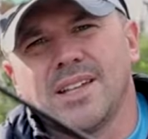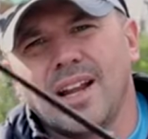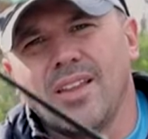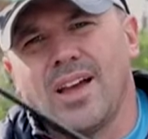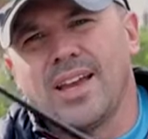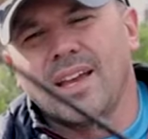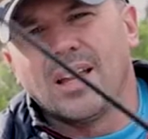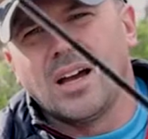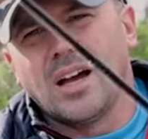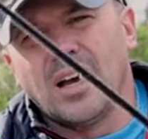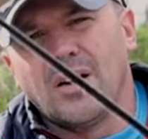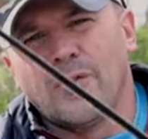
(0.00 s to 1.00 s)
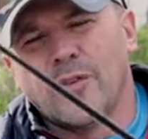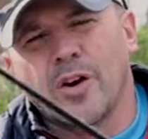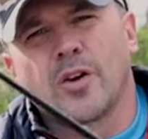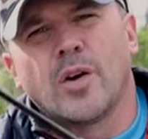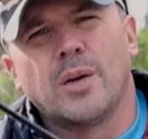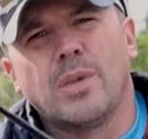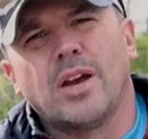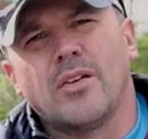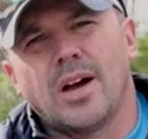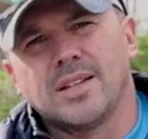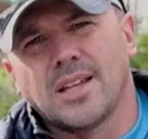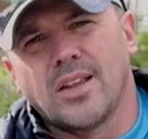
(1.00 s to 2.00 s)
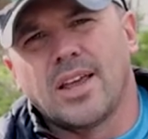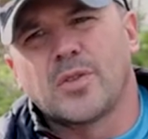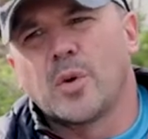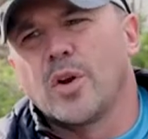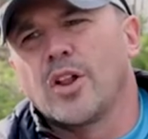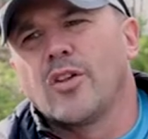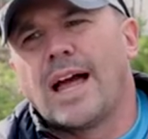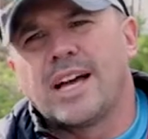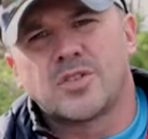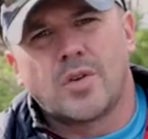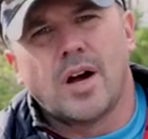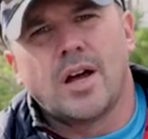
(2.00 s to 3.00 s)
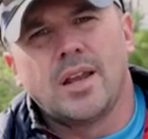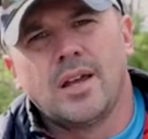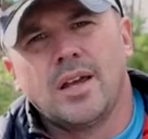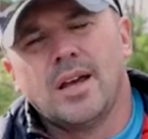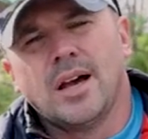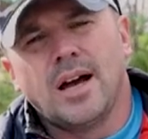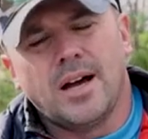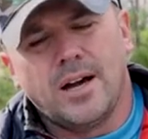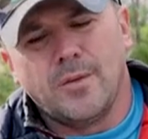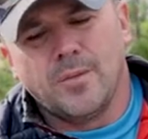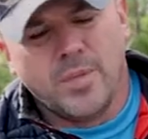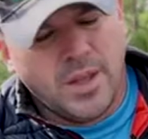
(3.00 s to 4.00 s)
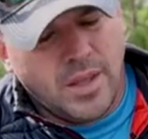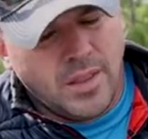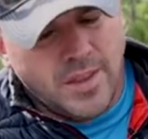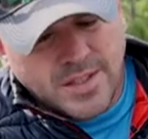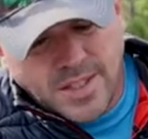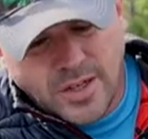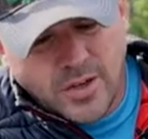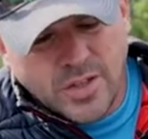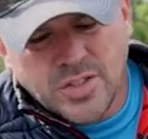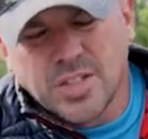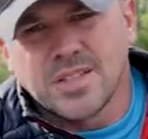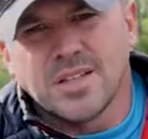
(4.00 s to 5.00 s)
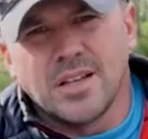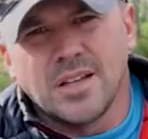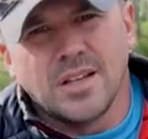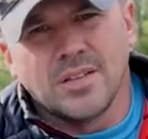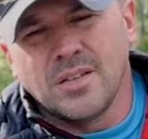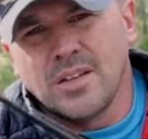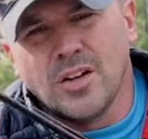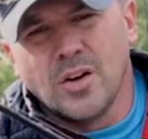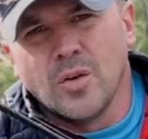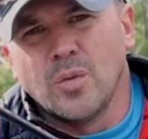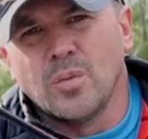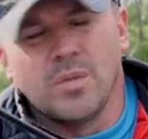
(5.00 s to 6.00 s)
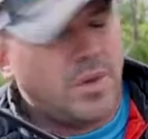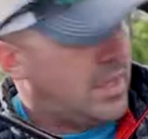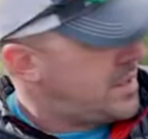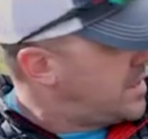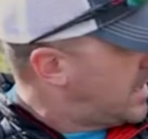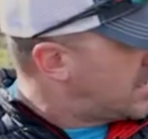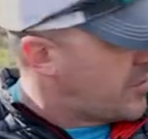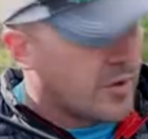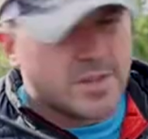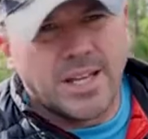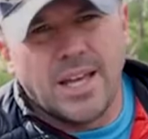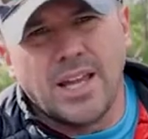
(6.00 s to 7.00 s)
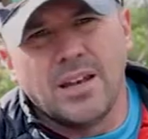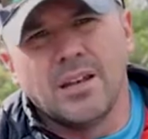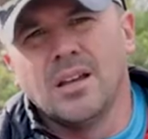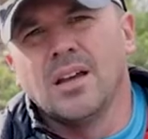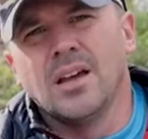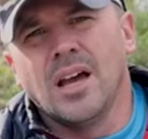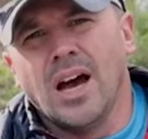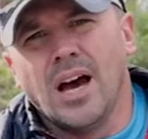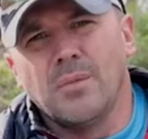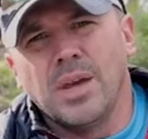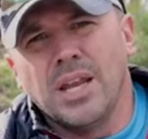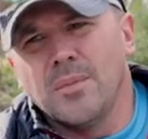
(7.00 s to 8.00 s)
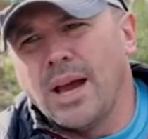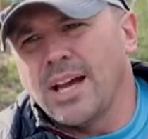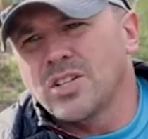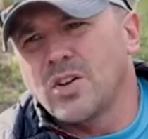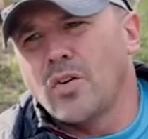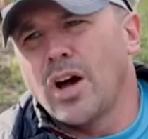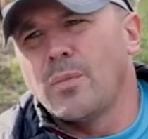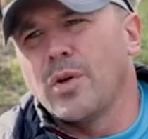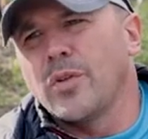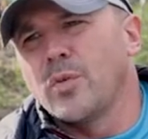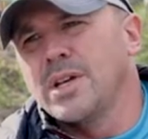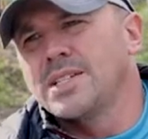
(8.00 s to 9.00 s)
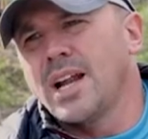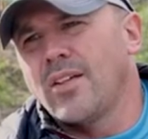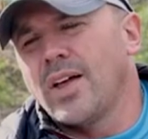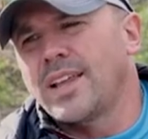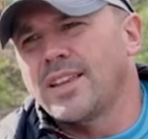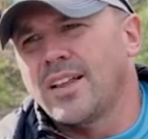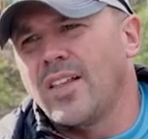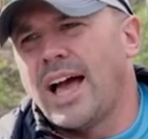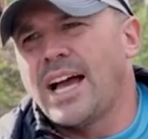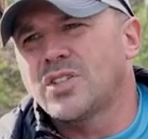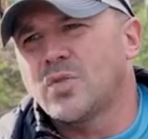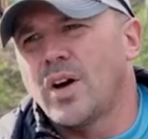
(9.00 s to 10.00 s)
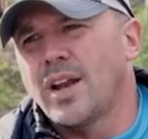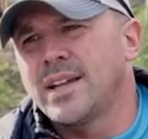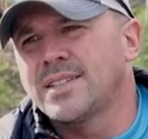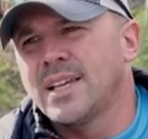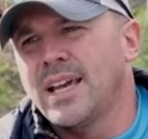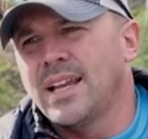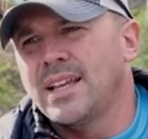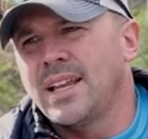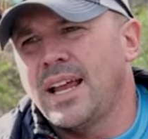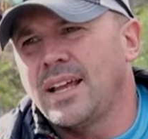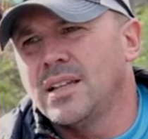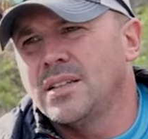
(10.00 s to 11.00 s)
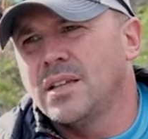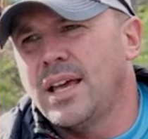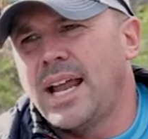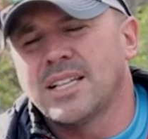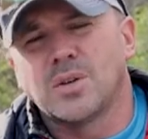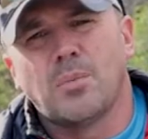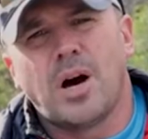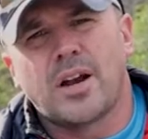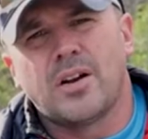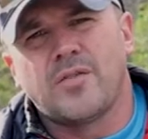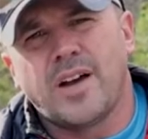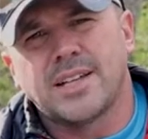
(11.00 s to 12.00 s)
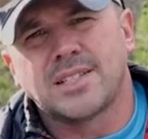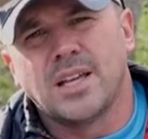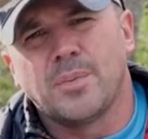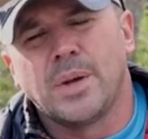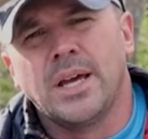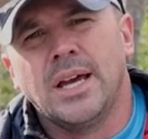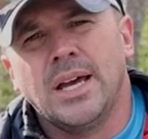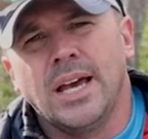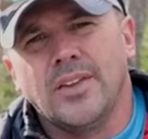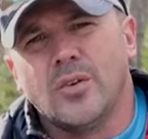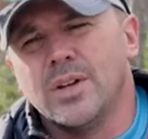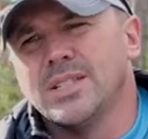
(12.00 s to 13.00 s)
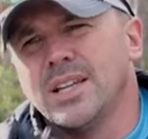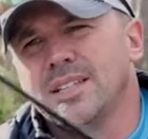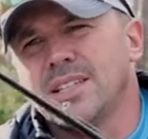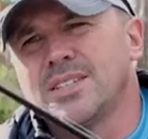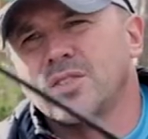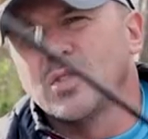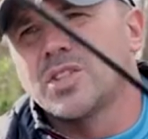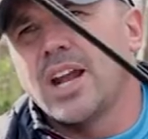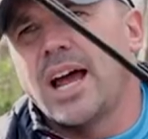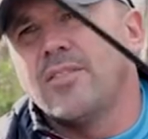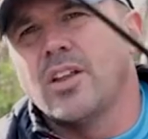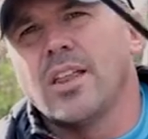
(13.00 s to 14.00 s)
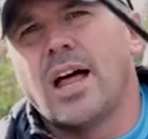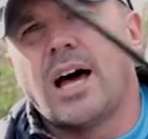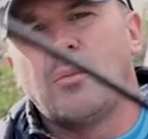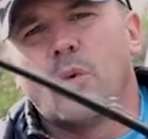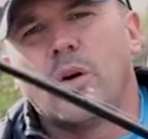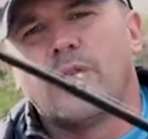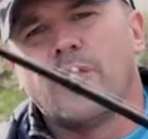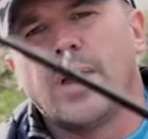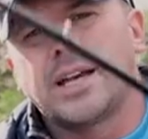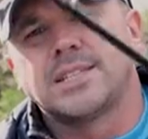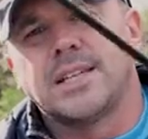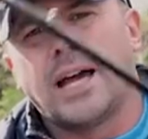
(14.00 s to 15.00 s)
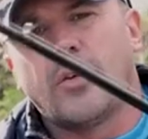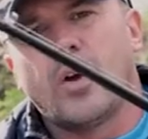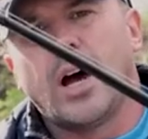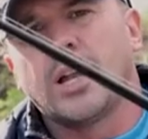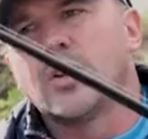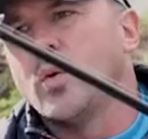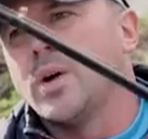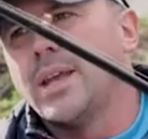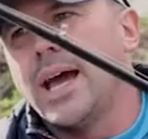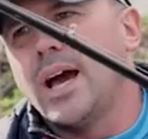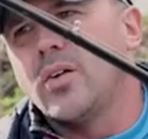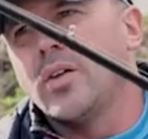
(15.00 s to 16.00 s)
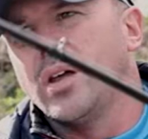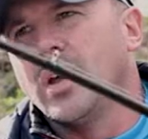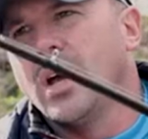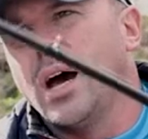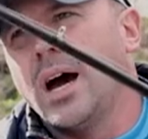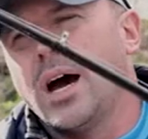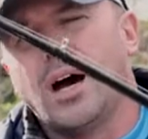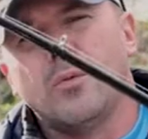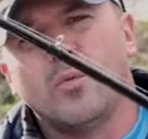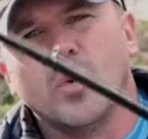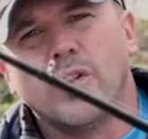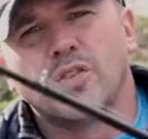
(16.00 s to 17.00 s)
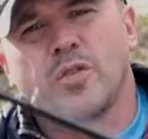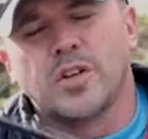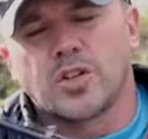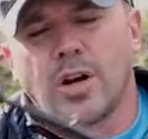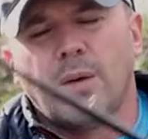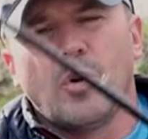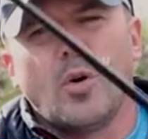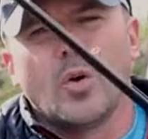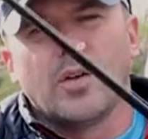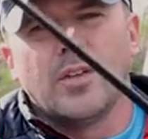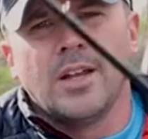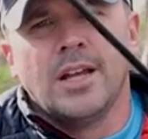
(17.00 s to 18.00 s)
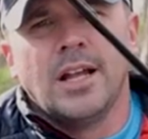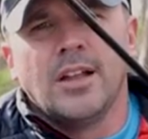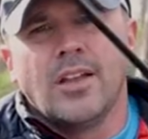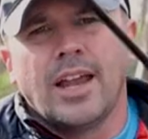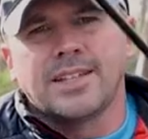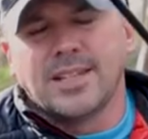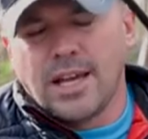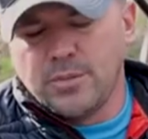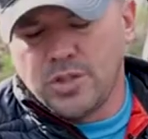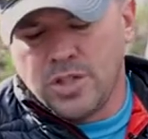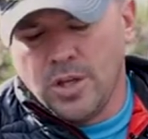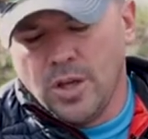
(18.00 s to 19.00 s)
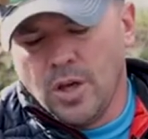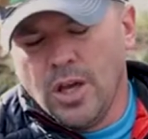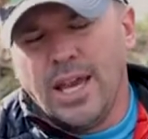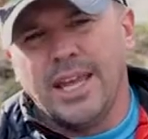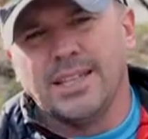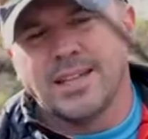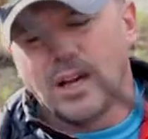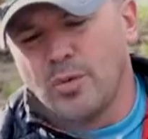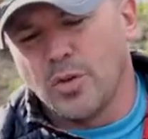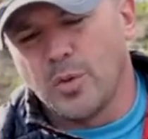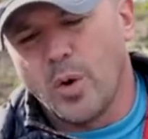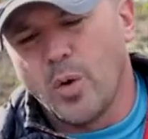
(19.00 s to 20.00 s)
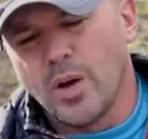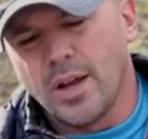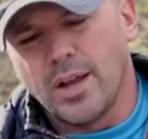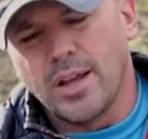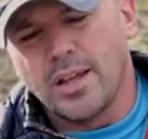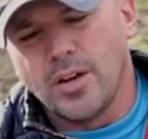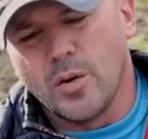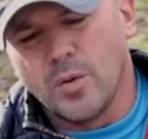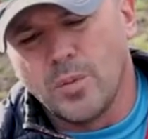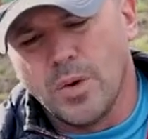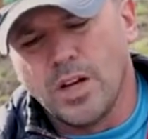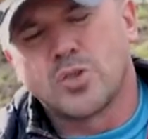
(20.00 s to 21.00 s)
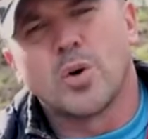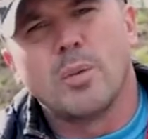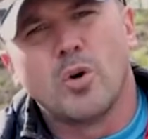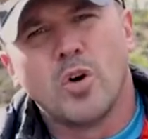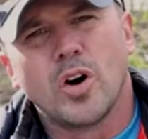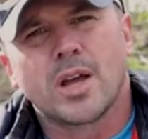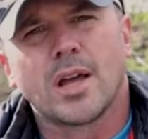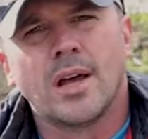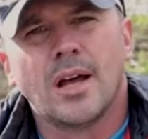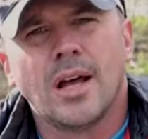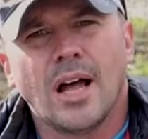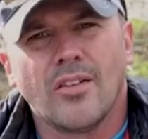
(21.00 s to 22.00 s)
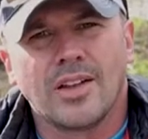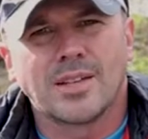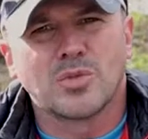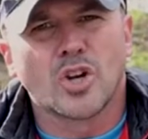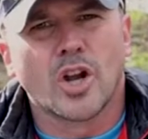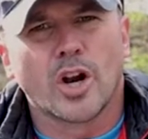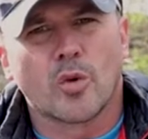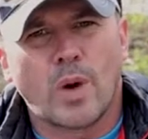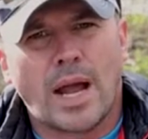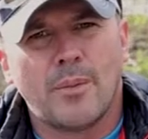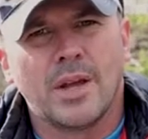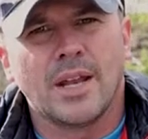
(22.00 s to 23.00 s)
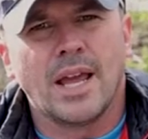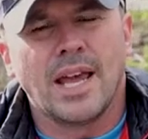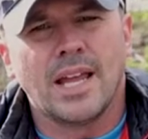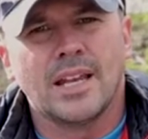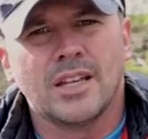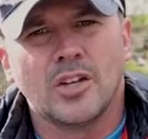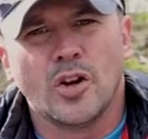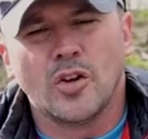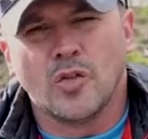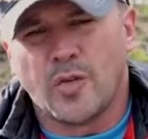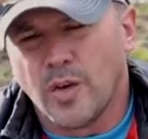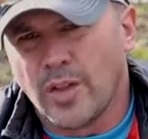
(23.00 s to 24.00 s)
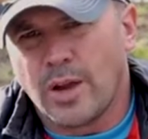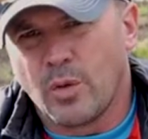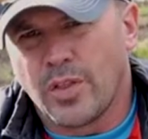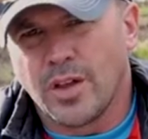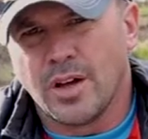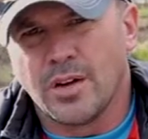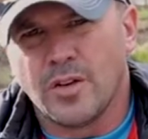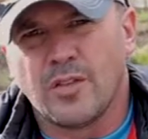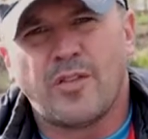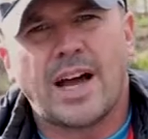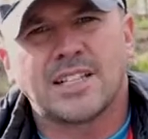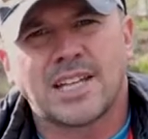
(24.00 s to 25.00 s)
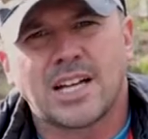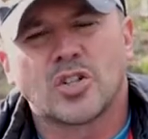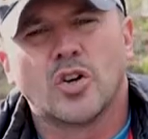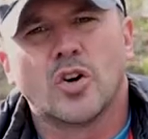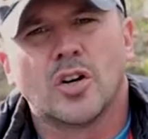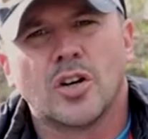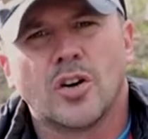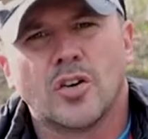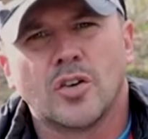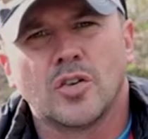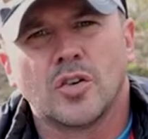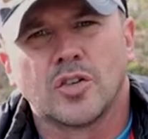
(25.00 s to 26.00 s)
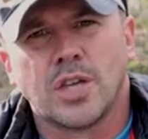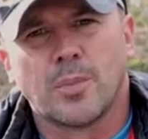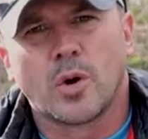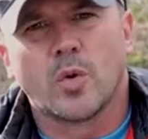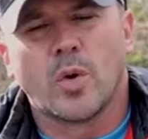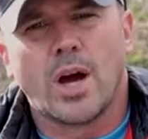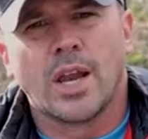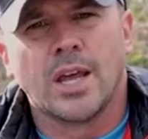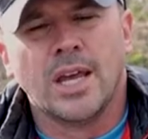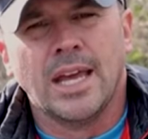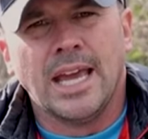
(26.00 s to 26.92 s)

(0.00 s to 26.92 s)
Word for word: that I like uh, for a crankbait rod is I like throwing a glass rod. Um, this here is just a, you know, a six foot 10 uh, medium action rod, but the reason I like the glass rod, it's, and it, it has a moderate fast tip. And the reason is it's, so it's gonna have a lot more flex in that rod going down um, when those fish grab a hold of it. A lot of times, anytime you're throwing, a, you know, a treble hook, a lot of times they're going to grab it and you know you feel that with a, a fast action or, or, your typical rod